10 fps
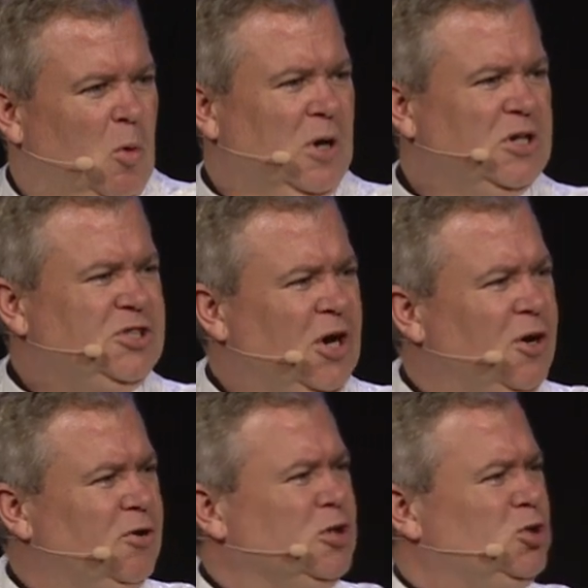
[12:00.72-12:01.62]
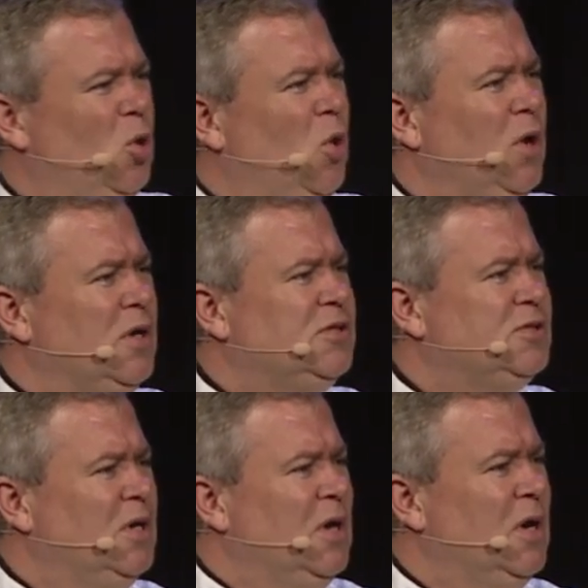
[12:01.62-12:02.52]
want to share the
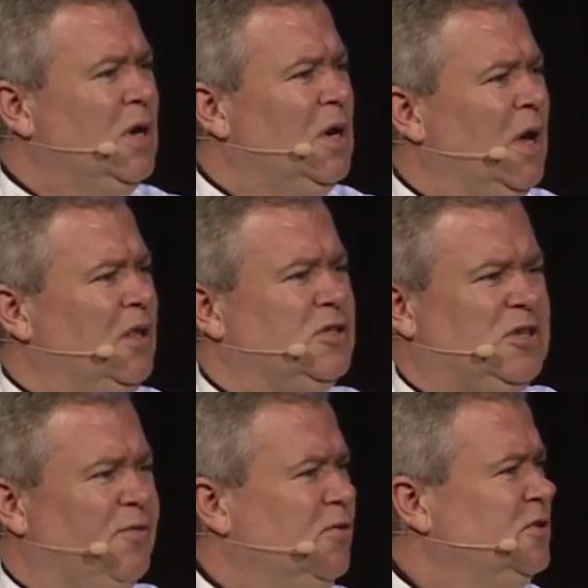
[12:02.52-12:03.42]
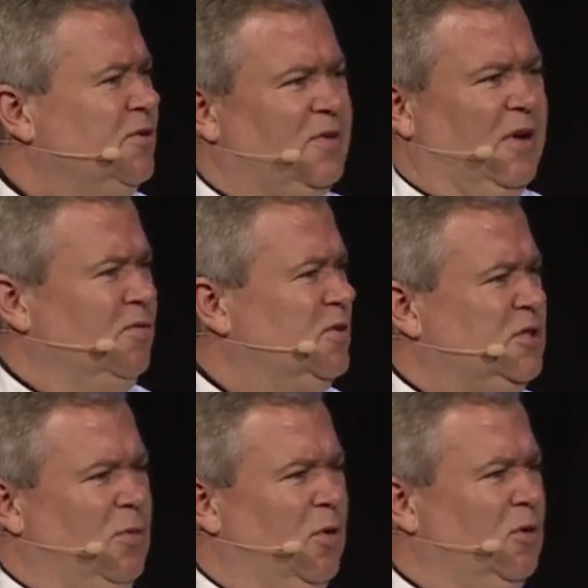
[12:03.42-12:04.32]
joys and the sufferings of life with
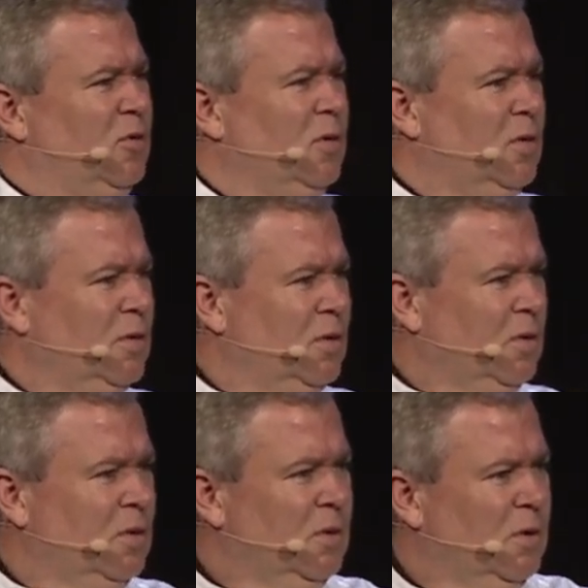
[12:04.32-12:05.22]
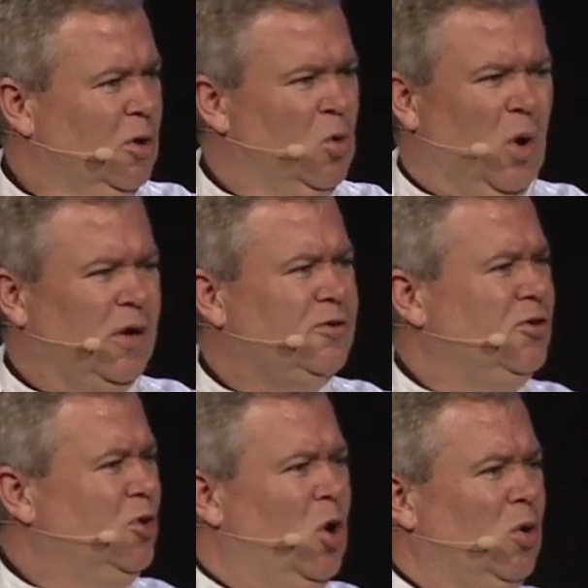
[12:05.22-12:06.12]
someone who want to
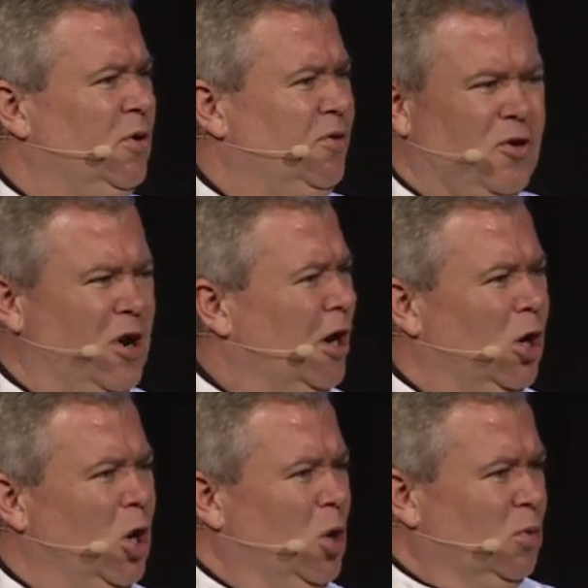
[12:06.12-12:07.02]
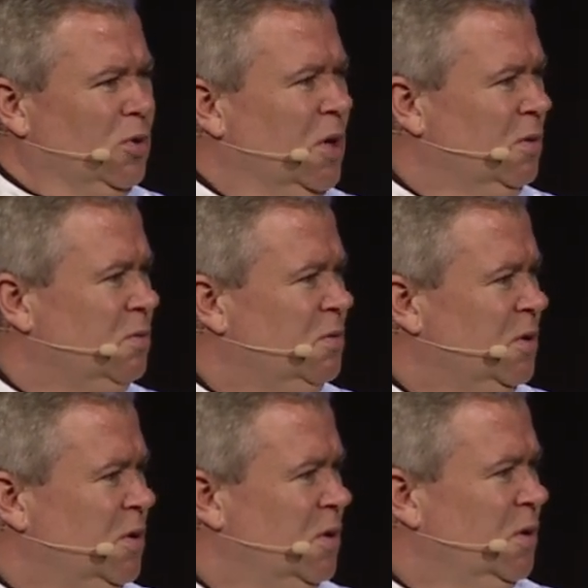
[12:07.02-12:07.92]
know that they're not alone.
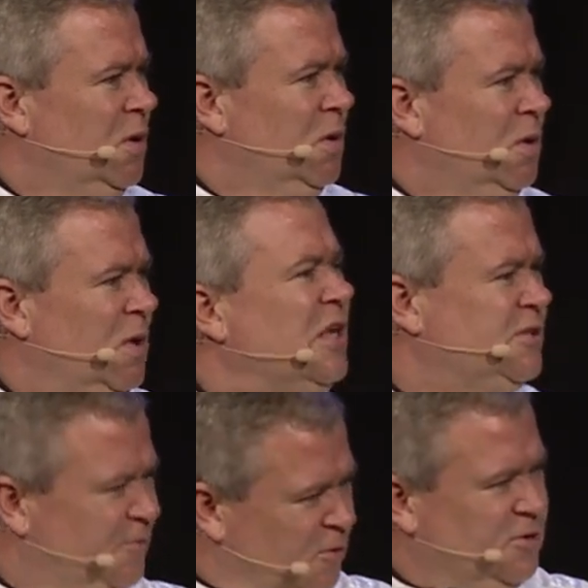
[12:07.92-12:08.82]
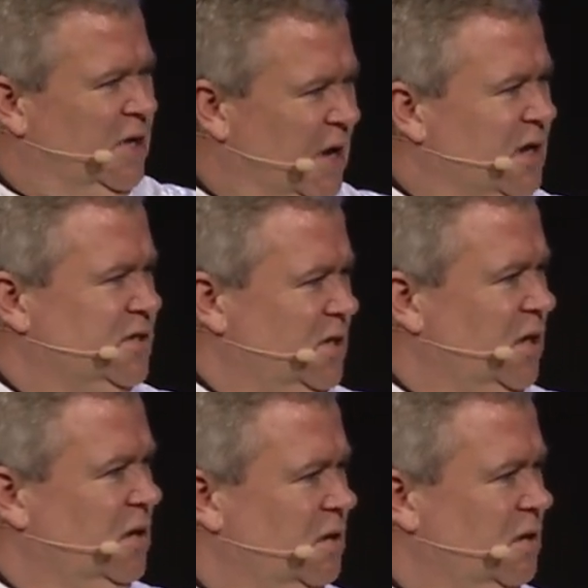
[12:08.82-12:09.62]
That's the first thing I see.